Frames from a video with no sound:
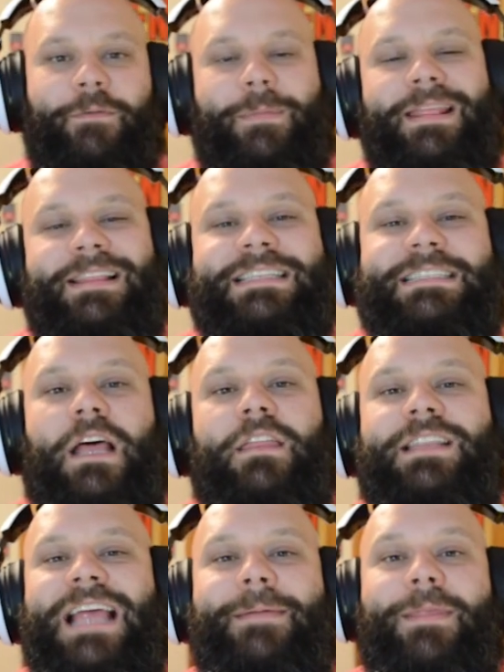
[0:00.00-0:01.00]
everybody, this is
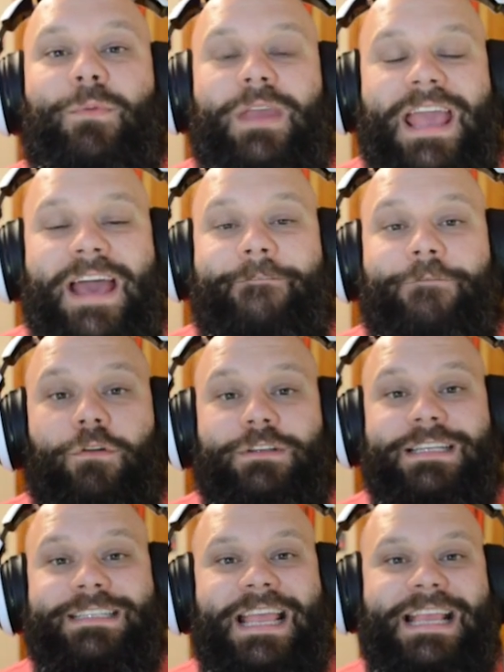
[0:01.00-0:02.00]
all the time that we have
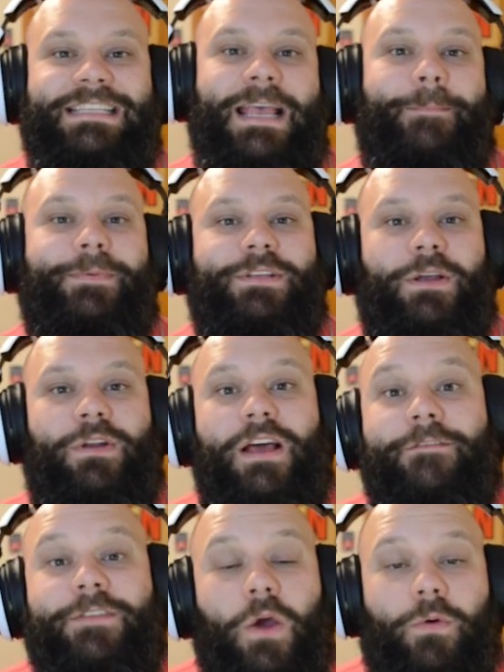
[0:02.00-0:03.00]
for today's episode
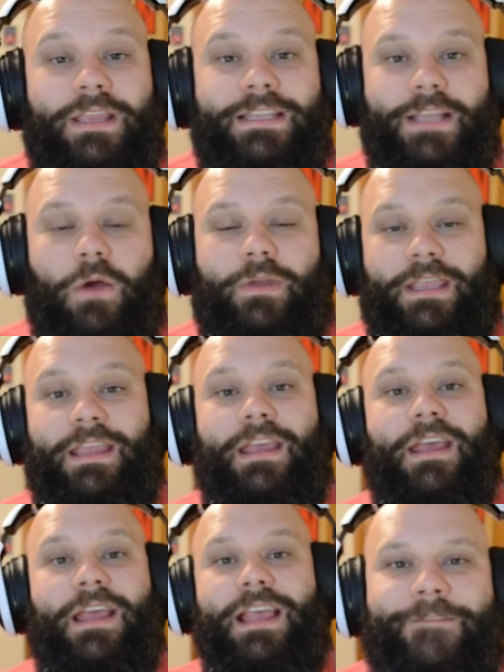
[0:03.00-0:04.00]
of Doki Doki.